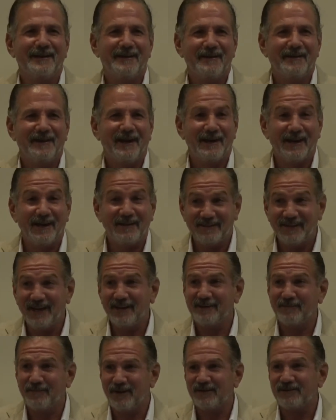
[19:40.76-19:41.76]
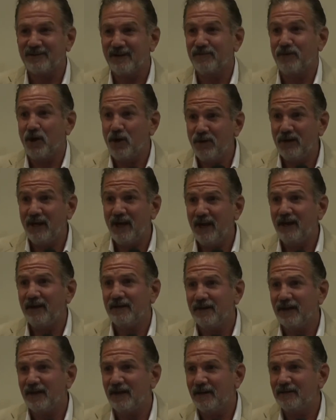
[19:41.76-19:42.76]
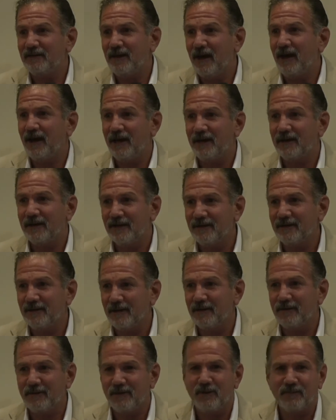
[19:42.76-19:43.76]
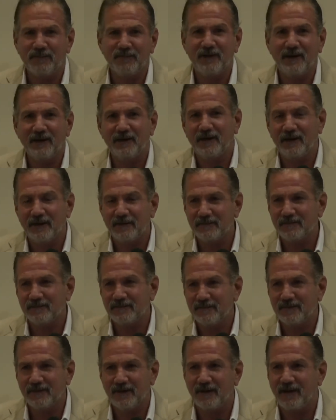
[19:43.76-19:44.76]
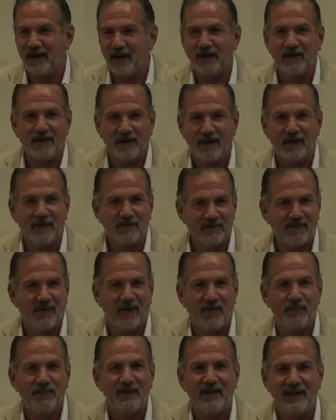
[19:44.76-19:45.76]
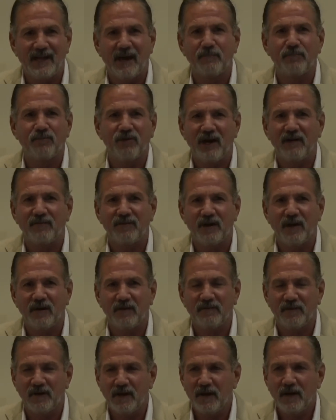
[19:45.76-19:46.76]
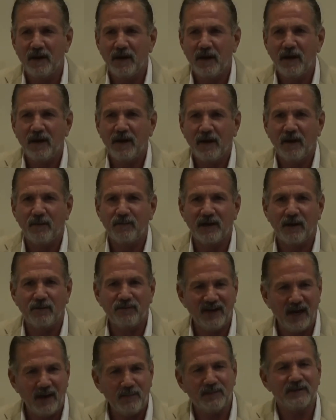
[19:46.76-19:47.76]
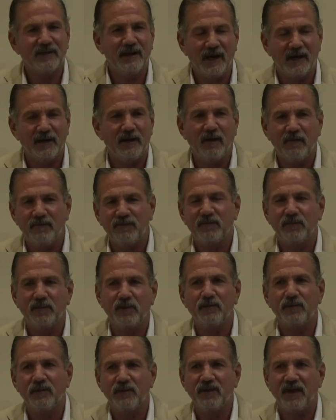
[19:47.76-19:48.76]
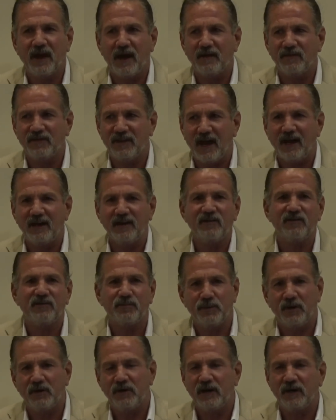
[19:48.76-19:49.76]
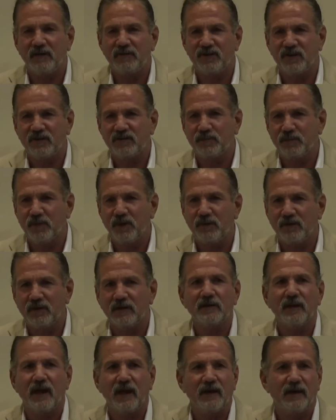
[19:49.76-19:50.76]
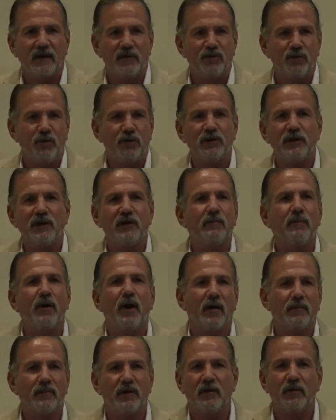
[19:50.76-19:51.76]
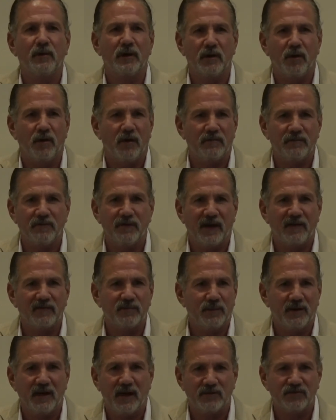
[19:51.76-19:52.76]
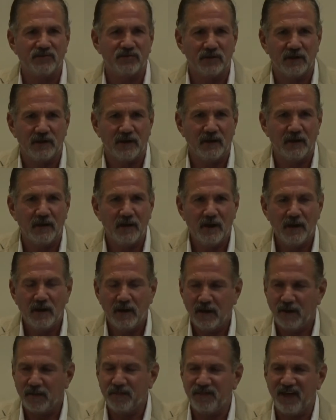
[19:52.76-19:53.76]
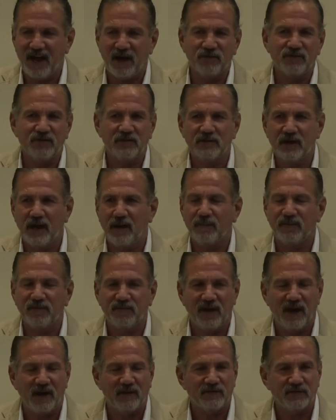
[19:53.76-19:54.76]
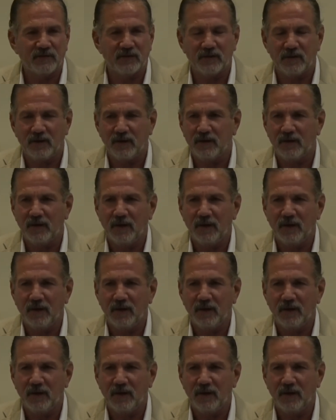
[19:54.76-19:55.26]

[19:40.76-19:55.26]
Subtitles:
And I said to myself, okay, then I'll die, hopefully, and I'll be that brave enough. And when I was able to get comfortable with that experience exploded like a nuclear bomb going off exponentially, 1,000 times faster.